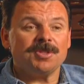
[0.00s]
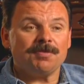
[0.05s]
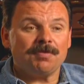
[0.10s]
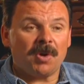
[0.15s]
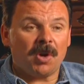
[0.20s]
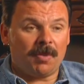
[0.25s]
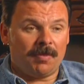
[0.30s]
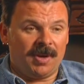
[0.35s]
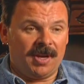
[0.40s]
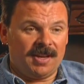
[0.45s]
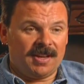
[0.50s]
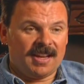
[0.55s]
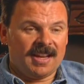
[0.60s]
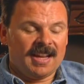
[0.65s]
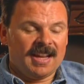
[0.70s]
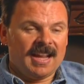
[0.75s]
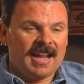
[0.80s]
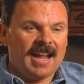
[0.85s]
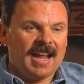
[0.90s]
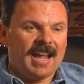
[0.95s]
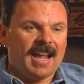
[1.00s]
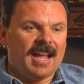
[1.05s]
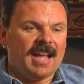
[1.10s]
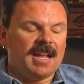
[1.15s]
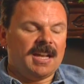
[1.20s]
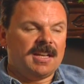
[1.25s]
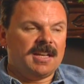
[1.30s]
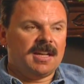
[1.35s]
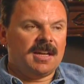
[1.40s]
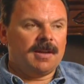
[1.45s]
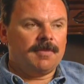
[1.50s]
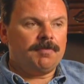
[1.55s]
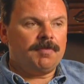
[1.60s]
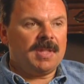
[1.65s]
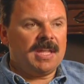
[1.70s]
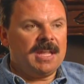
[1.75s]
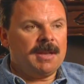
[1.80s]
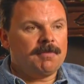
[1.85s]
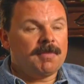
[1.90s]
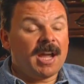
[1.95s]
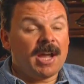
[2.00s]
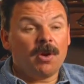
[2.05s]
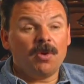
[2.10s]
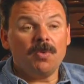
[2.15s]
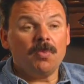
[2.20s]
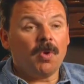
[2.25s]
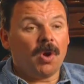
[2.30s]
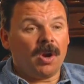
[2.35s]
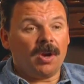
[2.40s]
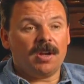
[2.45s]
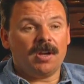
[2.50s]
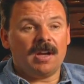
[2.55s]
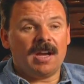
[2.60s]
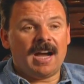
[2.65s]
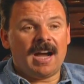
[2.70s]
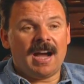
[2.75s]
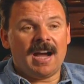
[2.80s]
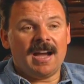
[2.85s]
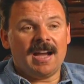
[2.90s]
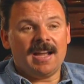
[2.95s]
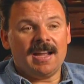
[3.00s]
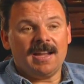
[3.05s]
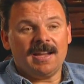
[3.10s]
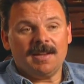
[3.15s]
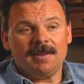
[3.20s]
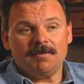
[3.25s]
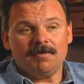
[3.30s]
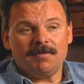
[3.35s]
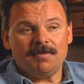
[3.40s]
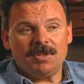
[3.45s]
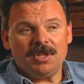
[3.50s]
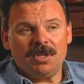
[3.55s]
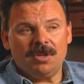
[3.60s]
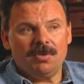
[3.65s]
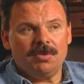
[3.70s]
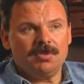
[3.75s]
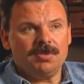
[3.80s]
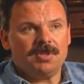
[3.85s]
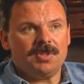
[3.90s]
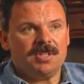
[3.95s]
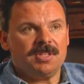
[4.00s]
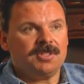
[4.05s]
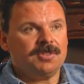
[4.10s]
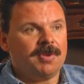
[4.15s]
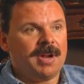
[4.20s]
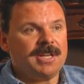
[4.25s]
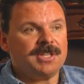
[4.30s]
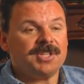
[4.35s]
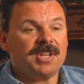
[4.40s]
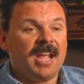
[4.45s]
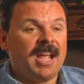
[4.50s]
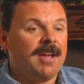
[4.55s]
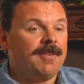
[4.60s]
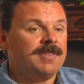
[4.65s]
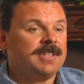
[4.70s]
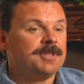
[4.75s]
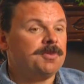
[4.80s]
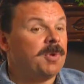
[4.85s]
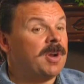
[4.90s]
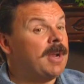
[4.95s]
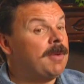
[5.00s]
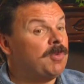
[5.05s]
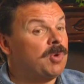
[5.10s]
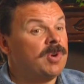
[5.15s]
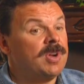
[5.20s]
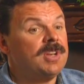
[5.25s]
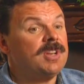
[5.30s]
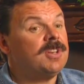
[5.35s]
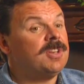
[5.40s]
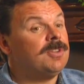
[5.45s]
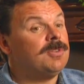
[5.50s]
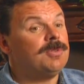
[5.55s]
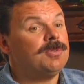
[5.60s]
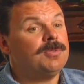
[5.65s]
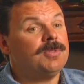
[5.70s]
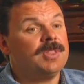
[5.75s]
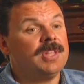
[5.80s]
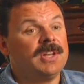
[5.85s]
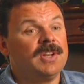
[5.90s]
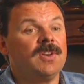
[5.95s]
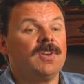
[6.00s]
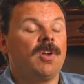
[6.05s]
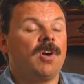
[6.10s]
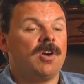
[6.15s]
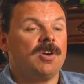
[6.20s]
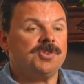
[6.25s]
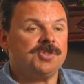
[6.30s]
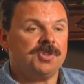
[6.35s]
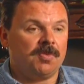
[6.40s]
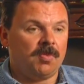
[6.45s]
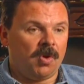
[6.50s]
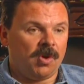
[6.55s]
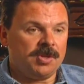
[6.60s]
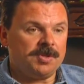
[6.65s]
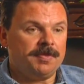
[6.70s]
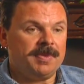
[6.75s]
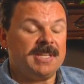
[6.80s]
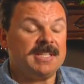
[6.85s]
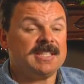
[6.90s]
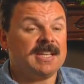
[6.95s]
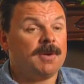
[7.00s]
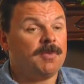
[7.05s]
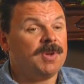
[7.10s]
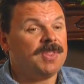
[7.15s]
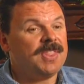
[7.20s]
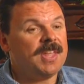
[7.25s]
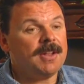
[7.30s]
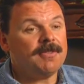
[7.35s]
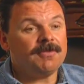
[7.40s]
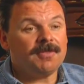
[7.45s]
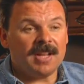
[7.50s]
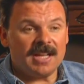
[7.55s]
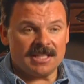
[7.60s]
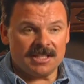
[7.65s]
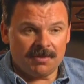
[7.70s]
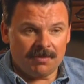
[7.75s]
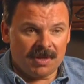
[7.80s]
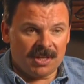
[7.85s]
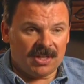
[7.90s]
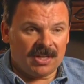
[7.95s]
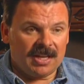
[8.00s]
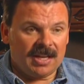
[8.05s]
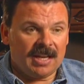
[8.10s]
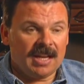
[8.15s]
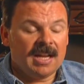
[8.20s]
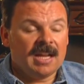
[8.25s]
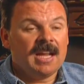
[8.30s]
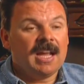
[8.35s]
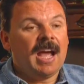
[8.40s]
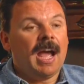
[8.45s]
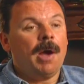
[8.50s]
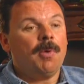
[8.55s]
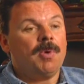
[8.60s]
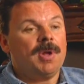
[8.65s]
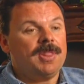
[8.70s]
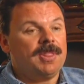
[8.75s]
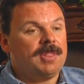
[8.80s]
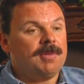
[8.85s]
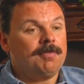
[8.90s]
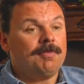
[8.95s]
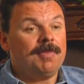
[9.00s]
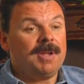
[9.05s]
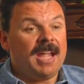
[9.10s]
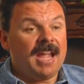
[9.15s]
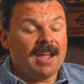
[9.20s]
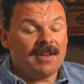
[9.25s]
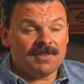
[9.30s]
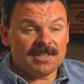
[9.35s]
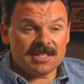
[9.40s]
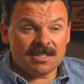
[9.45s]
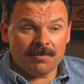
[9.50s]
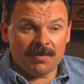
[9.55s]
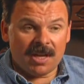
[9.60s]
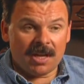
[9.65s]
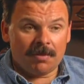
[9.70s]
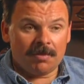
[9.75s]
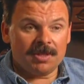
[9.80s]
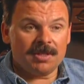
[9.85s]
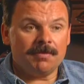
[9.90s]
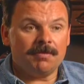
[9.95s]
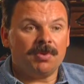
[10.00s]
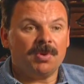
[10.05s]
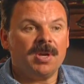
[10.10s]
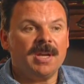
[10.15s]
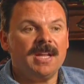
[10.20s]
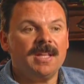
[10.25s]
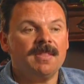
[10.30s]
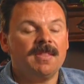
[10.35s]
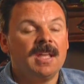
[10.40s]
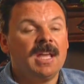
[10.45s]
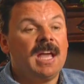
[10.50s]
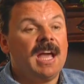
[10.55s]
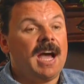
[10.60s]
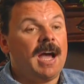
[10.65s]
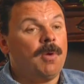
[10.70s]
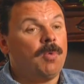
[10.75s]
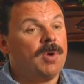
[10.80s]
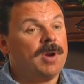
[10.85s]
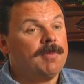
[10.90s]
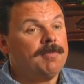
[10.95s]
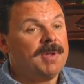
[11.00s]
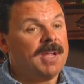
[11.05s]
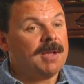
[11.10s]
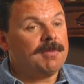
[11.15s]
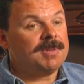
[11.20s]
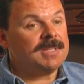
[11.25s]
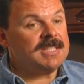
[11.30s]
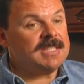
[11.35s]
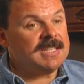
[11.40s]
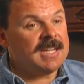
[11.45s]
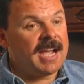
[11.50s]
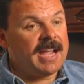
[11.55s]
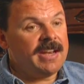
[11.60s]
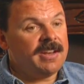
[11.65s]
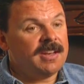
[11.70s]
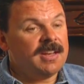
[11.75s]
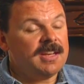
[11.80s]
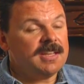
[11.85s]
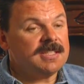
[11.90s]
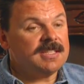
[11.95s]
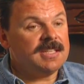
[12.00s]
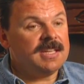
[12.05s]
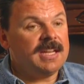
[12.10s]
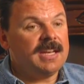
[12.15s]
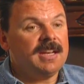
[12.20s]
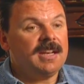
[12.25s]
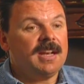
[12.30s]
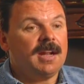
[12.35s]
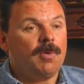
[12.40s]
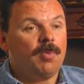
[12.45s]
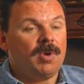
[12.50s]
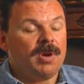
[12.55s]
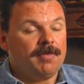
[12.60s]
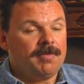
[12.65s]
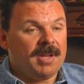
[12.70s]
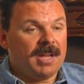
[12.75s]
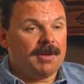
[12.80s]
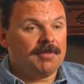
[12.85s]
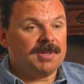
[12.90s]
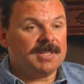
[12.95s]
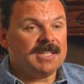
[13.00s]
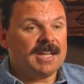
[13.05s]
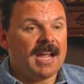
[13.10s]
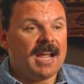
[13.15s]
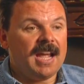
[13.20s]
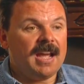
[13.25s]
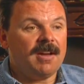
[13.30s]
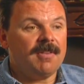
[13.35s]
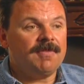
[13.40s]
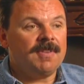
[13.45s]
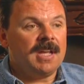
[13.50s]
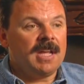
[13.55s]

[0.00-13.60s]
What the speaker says: permanent. And in my own work, I use the stretched canvas when I'm going to do the larger works, because I want that flexibility. I want the canvas to be able to breathe. I want to be able to tighten it as needed. I want to be able to have